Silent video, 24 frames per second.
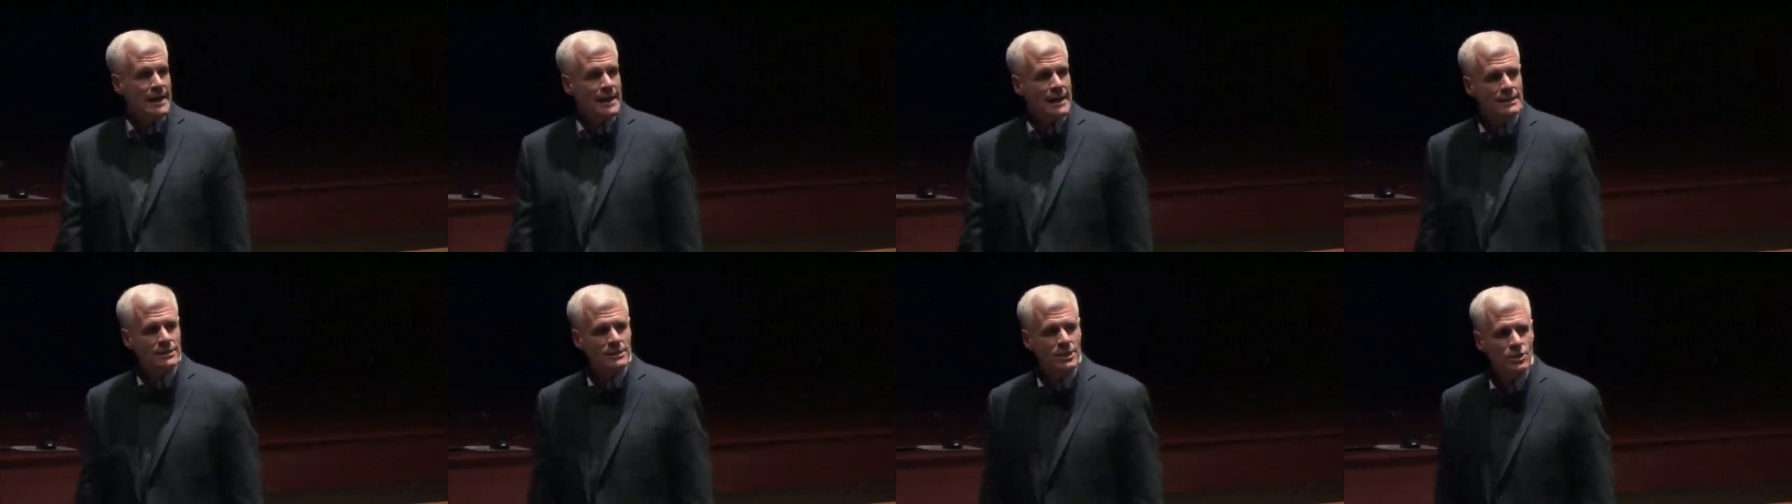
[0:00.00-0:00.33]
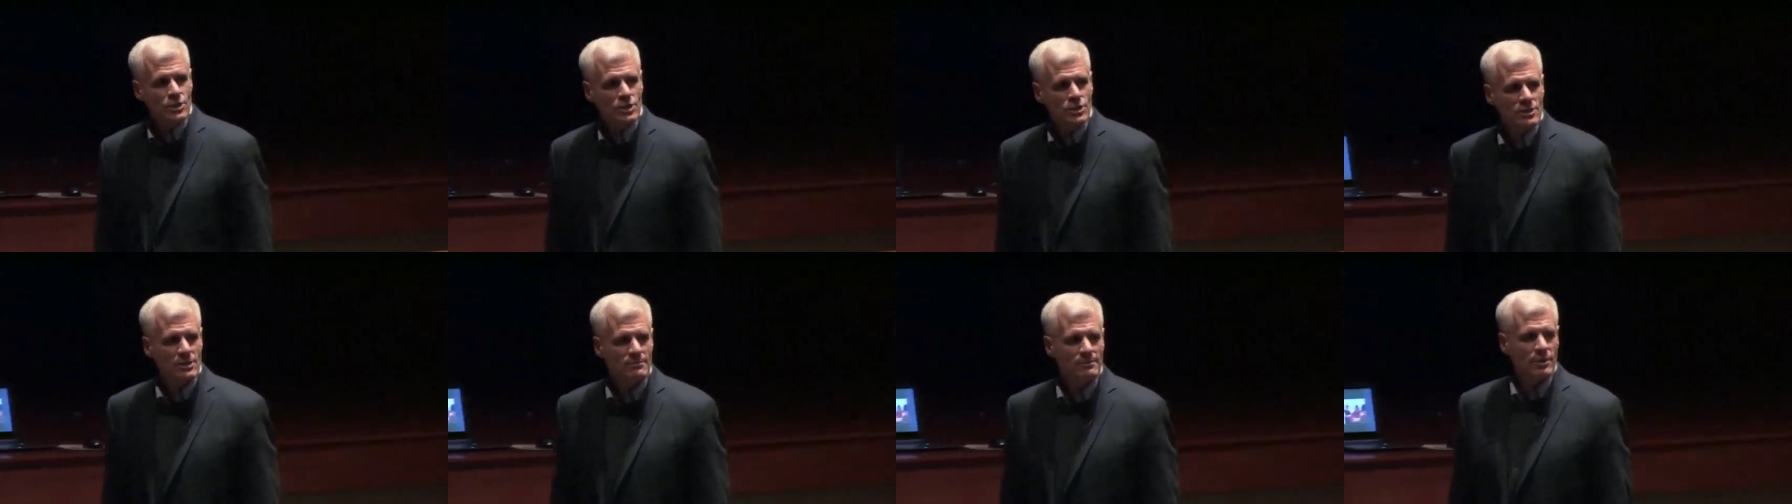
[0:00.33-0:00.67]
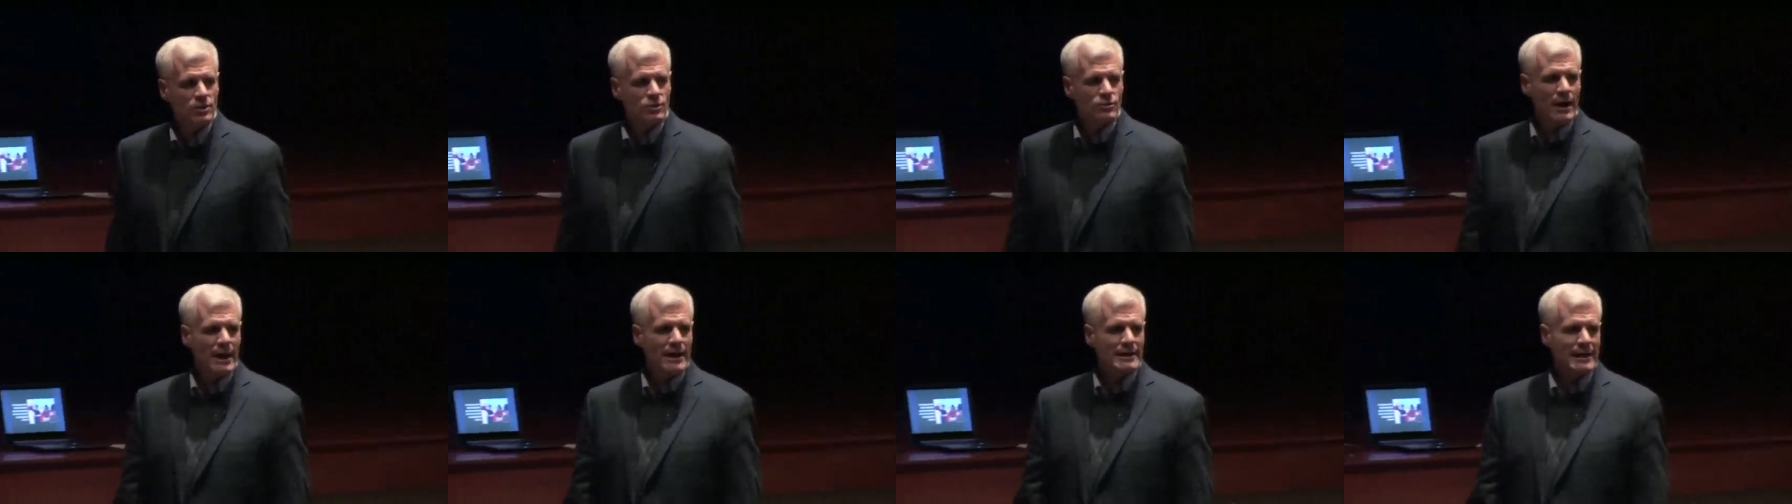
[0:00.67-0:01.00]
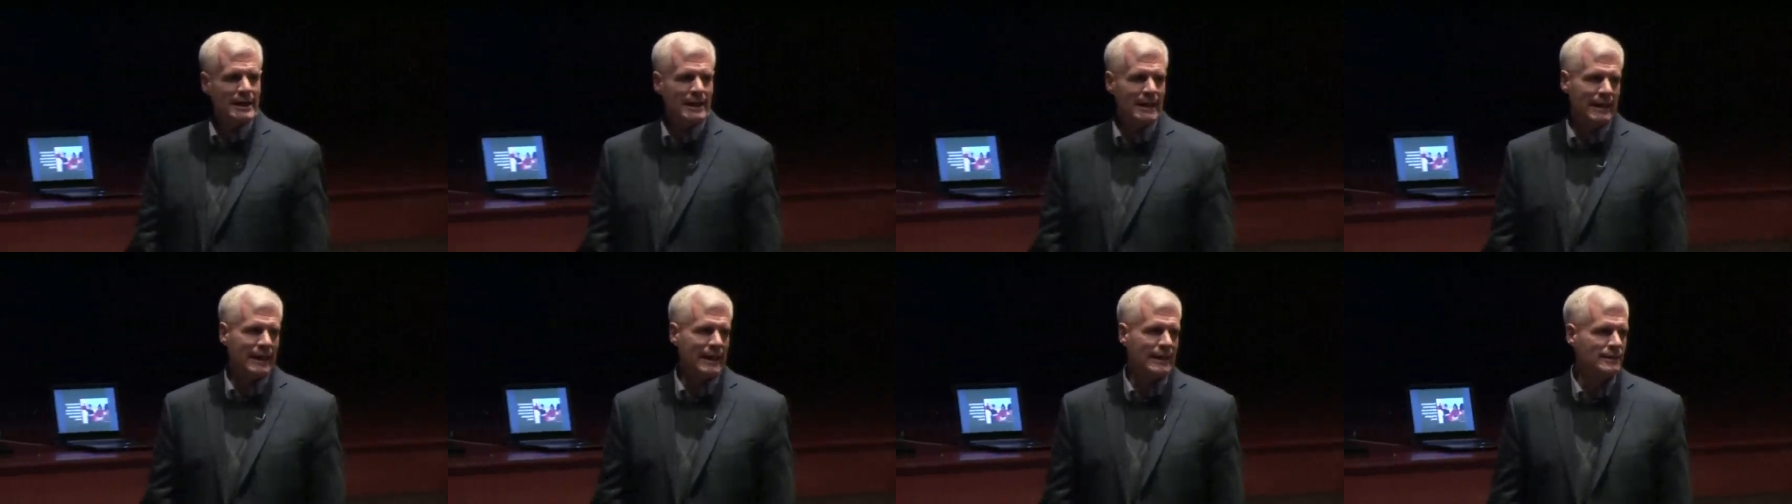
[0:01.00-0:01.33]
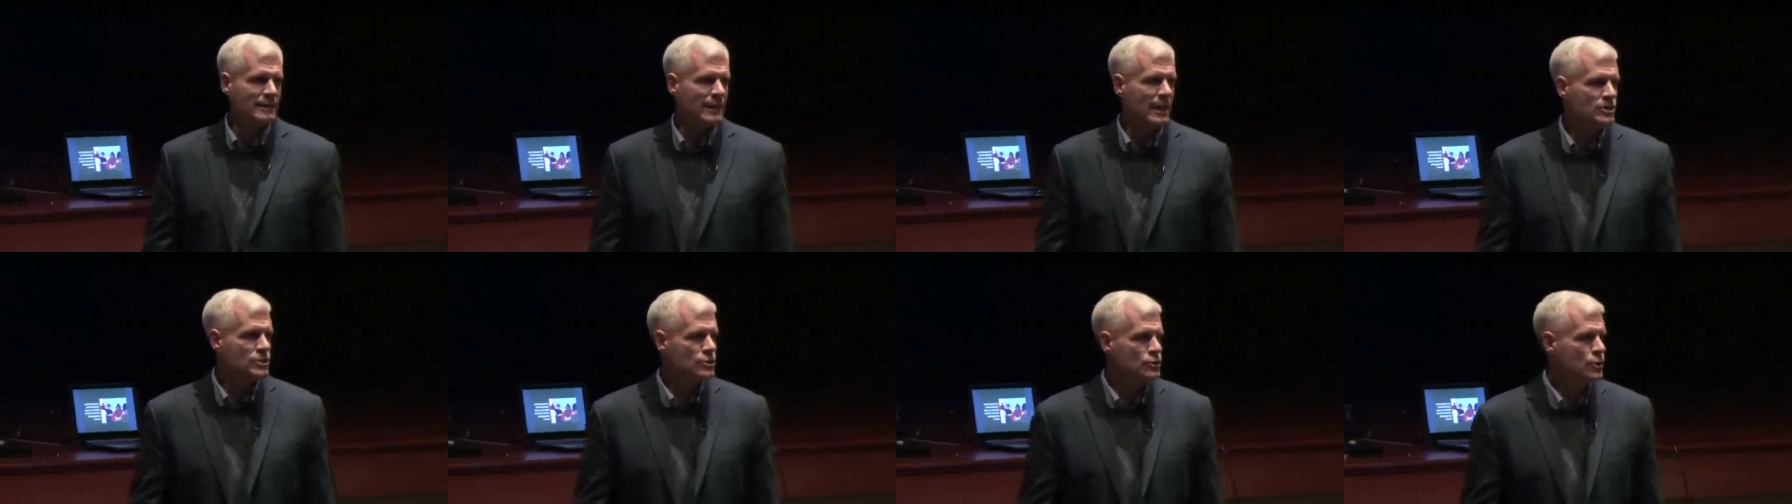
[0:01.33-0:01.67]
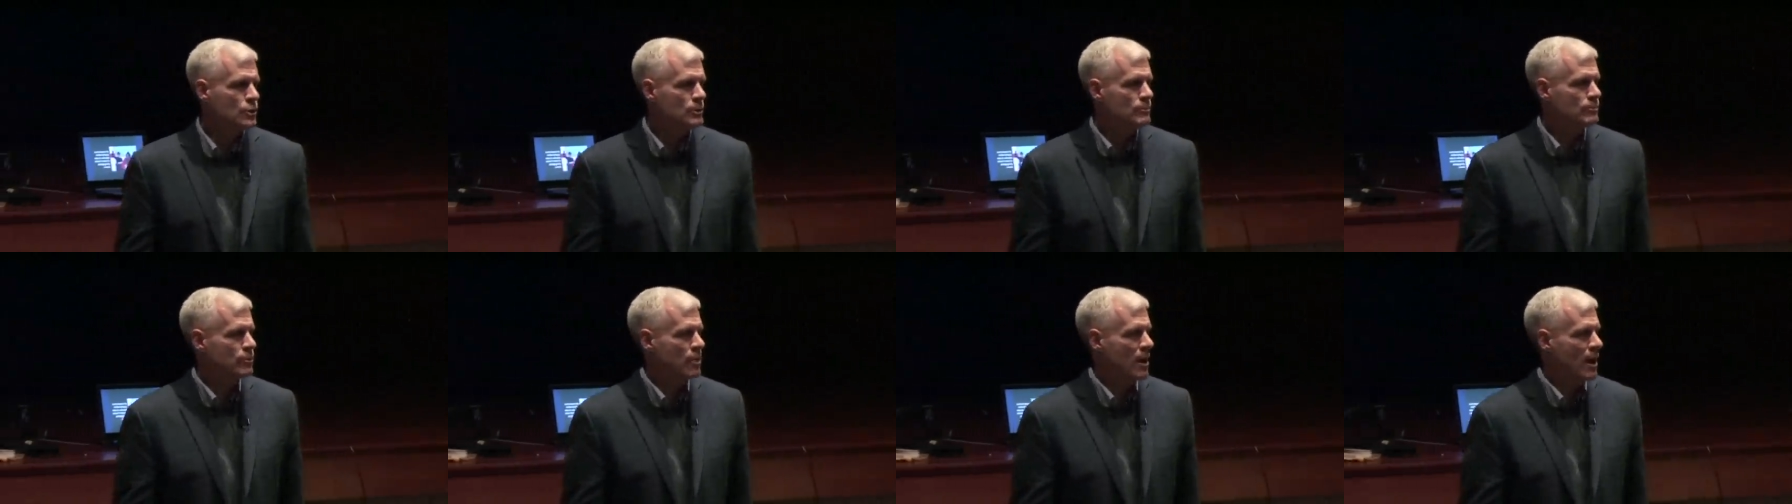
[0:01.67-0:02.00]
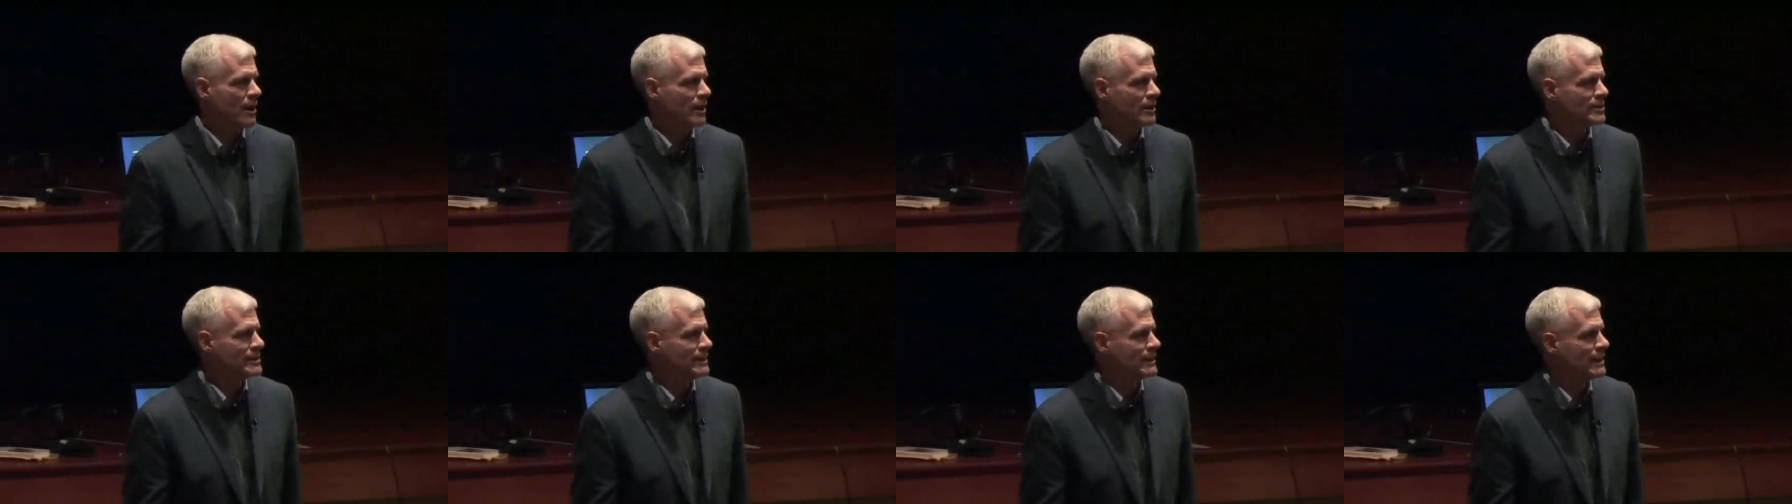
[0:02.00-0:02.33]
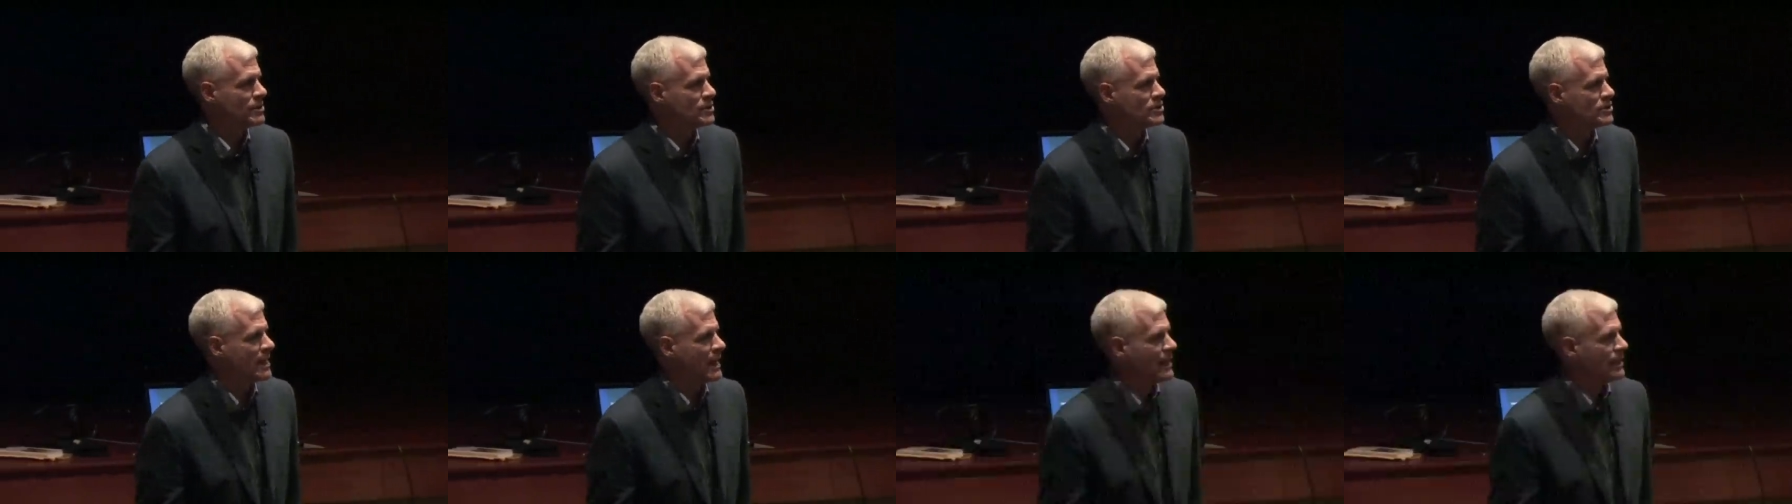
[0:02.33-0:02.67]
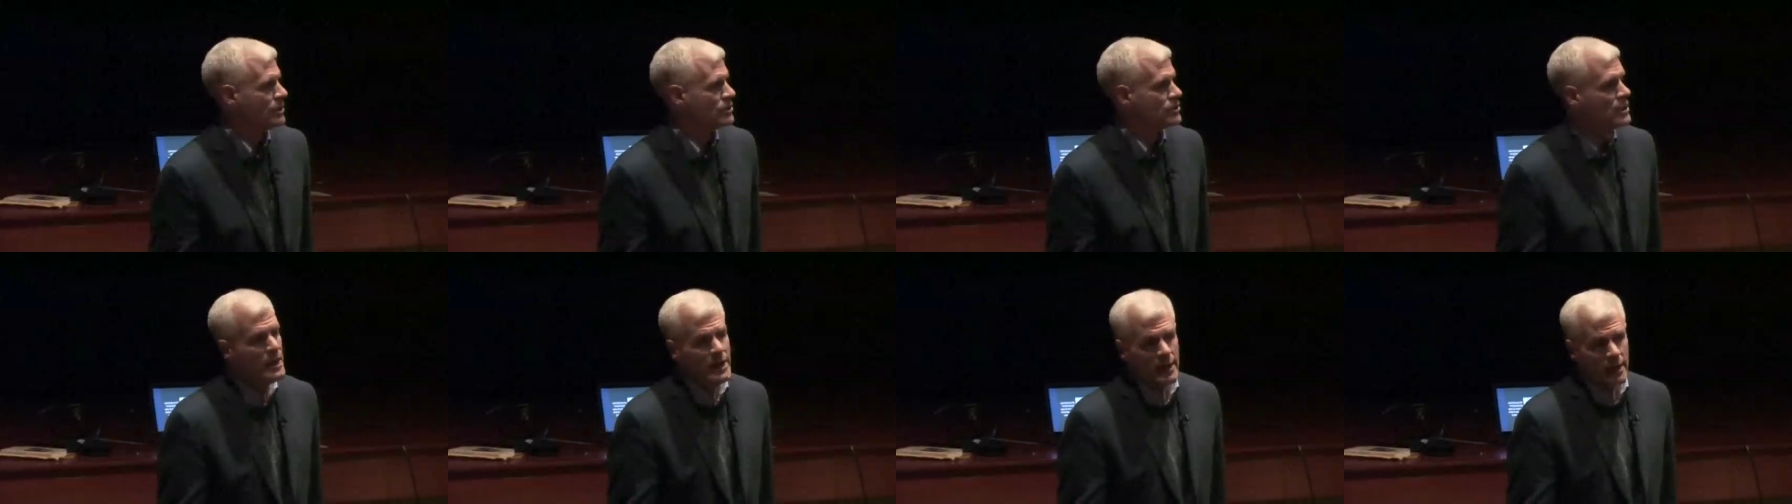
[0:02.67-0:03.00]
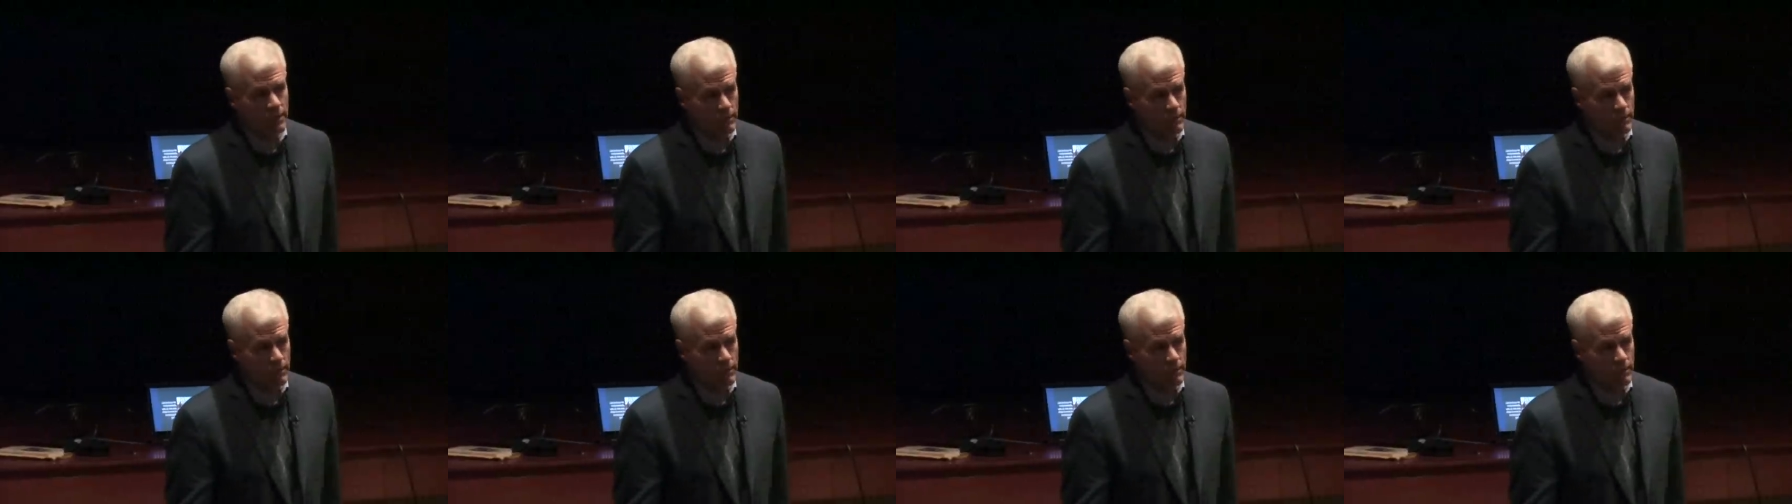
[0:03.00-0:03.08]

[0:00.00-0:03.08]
And teachers have been trained how to analyze student products against standards